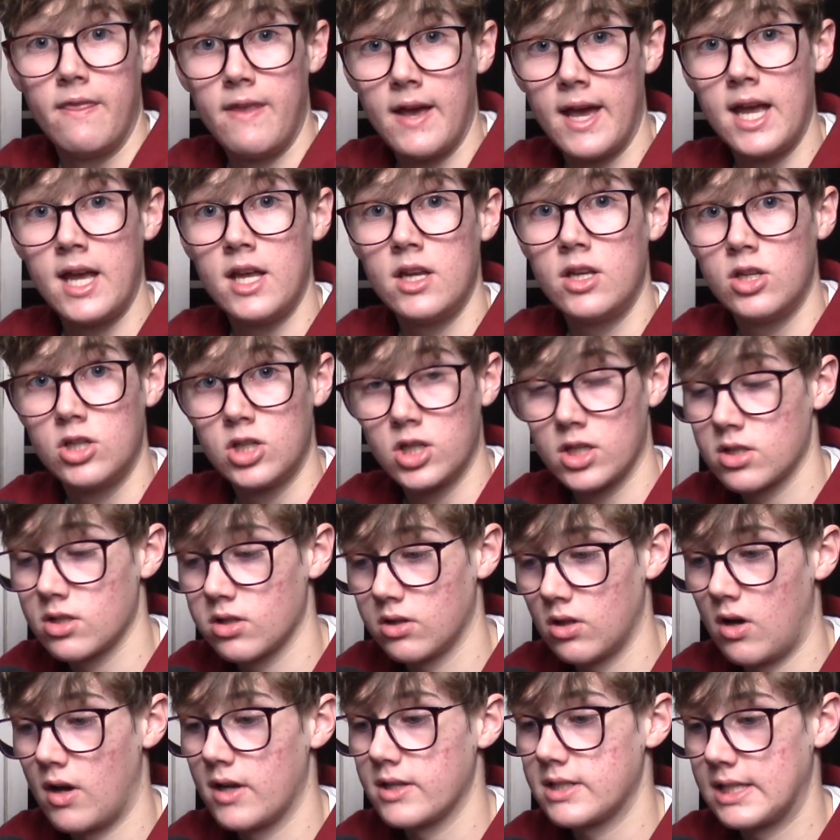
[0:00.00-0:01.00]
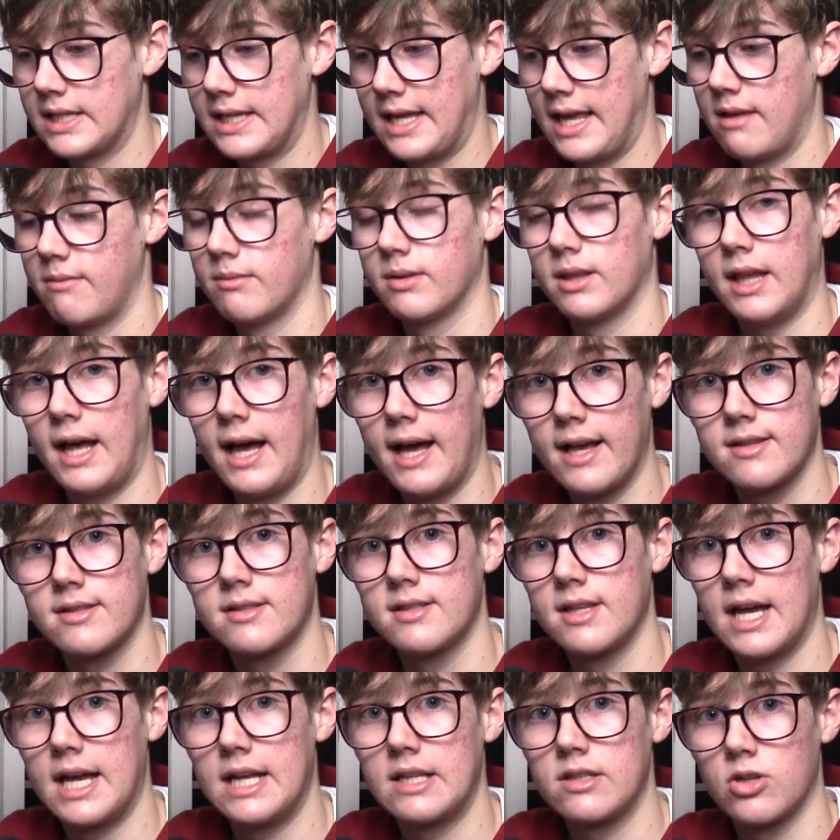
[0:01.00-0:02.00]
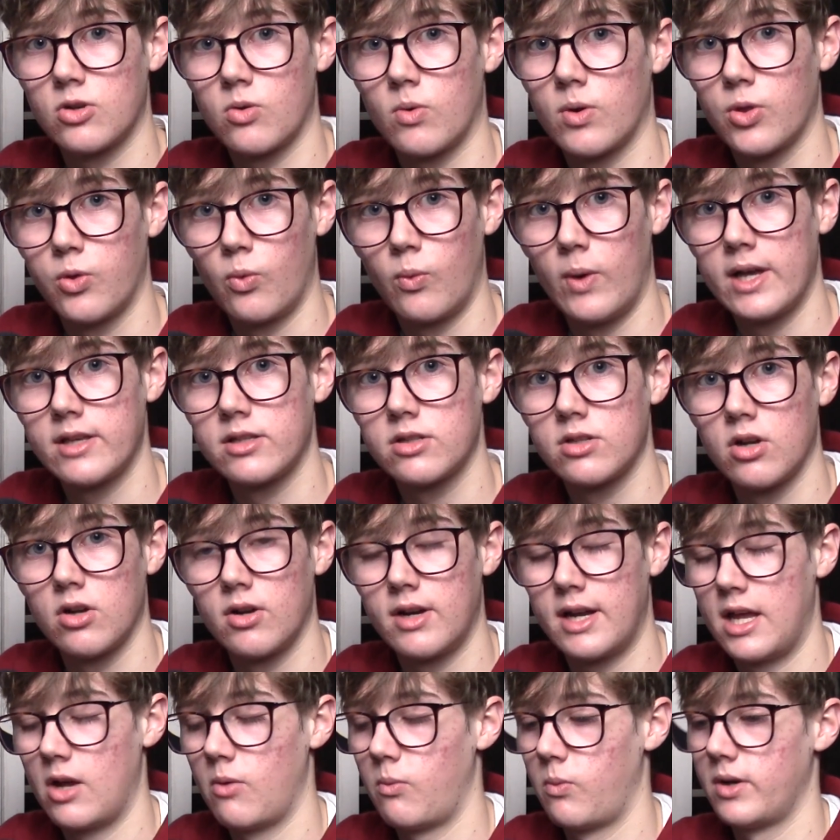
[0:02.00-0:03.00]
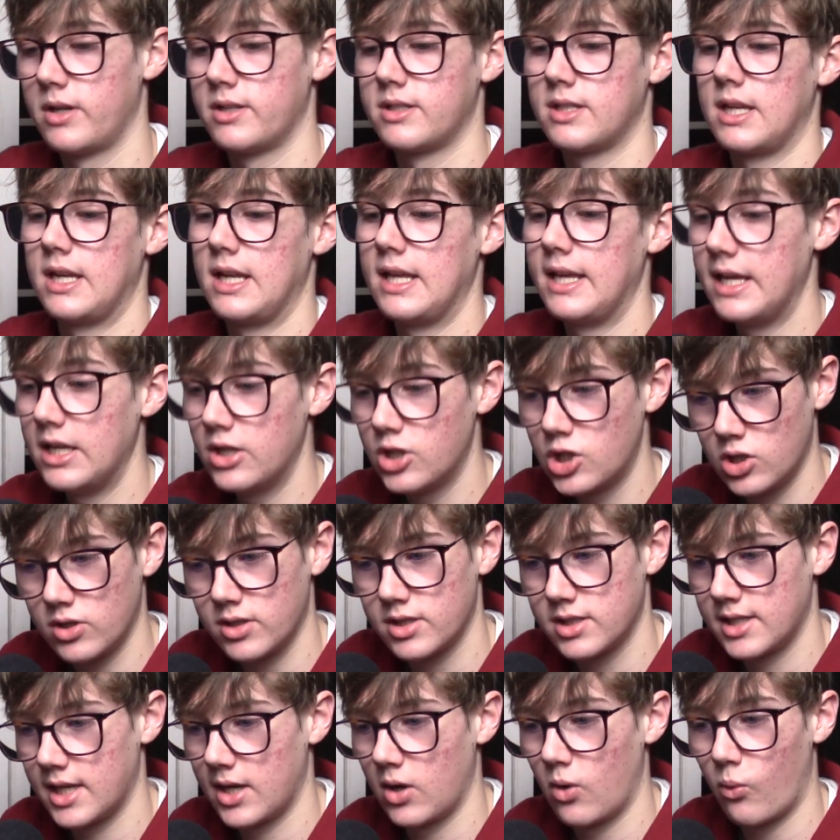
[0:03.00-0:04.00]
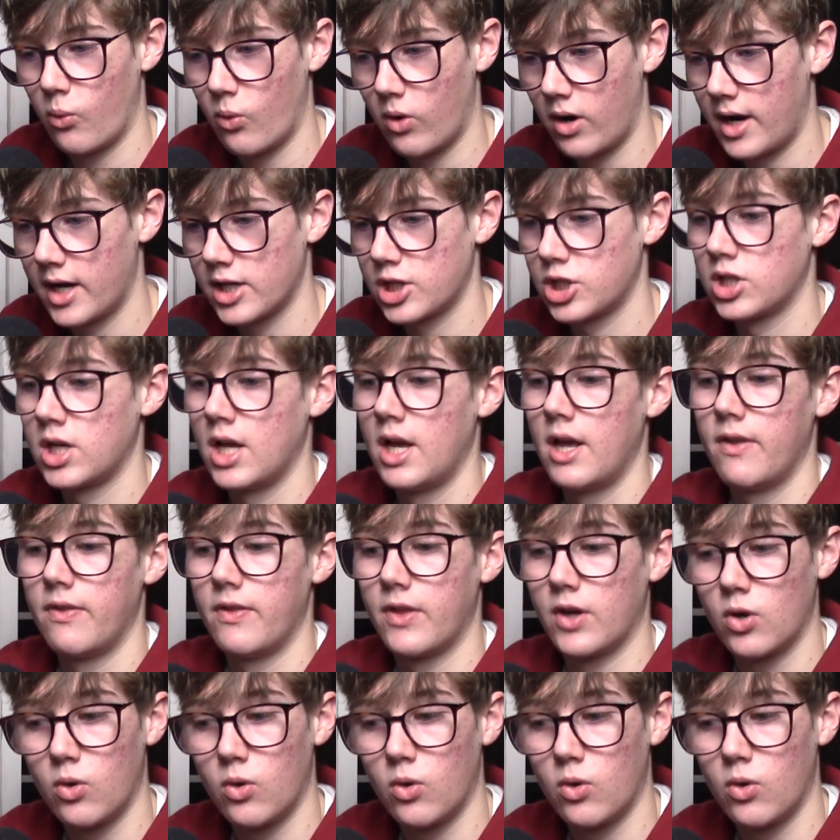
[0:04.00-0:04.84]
They just lost a game last night to Northwestern. It was an interesting watch.